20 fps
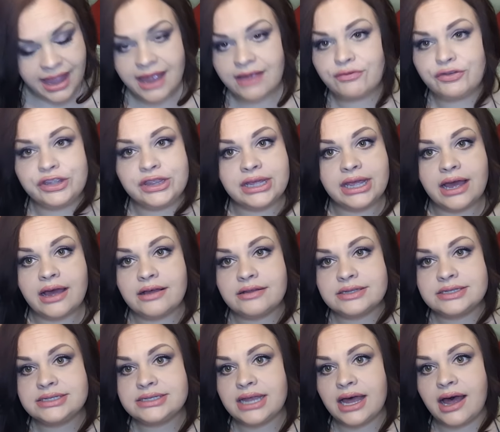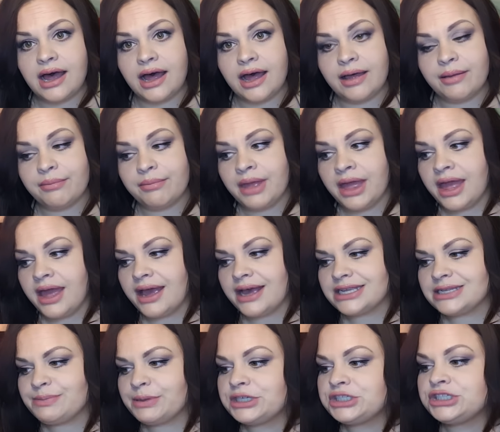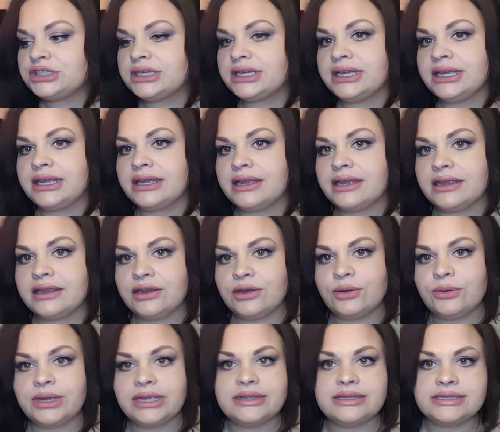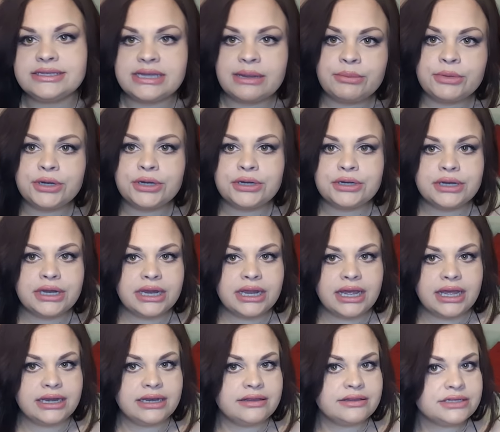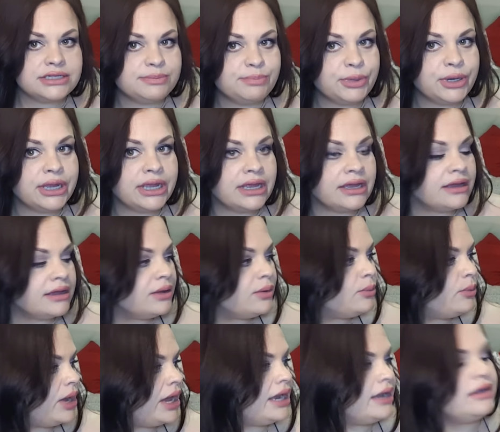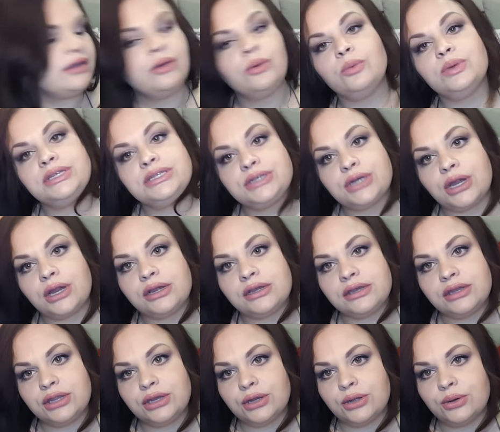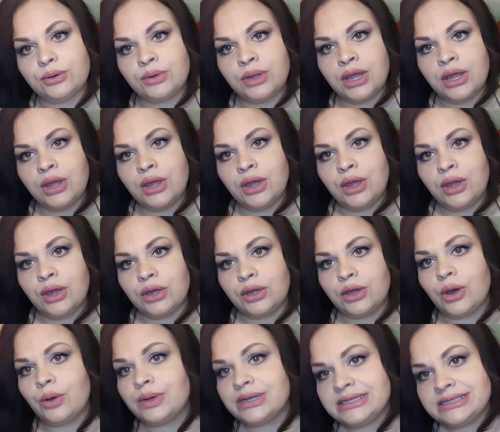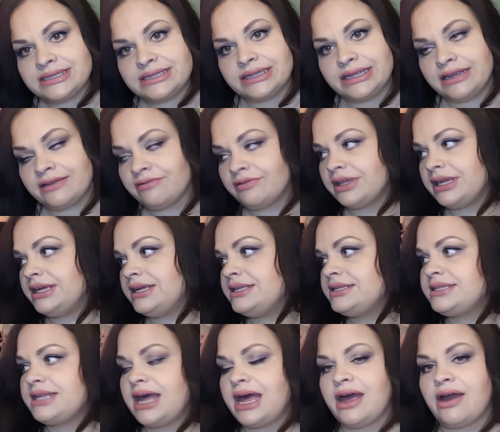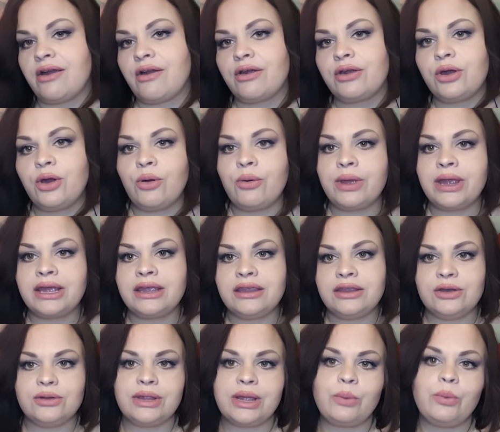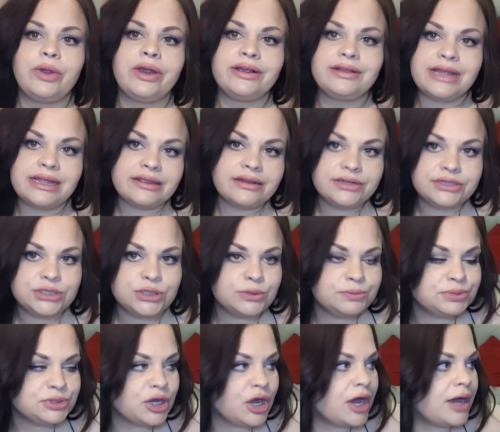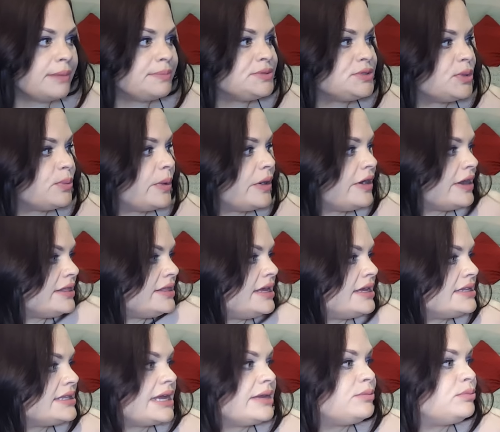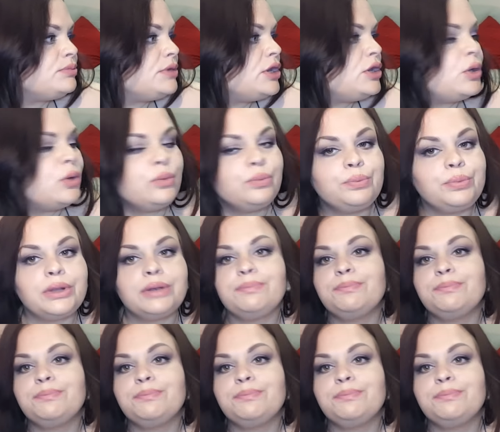everything else. Um, especially, you know, in the summer and in the spring when we start, you know, going sleeveless or going, you know, like wearing like little tube tops or wearing things like, you know,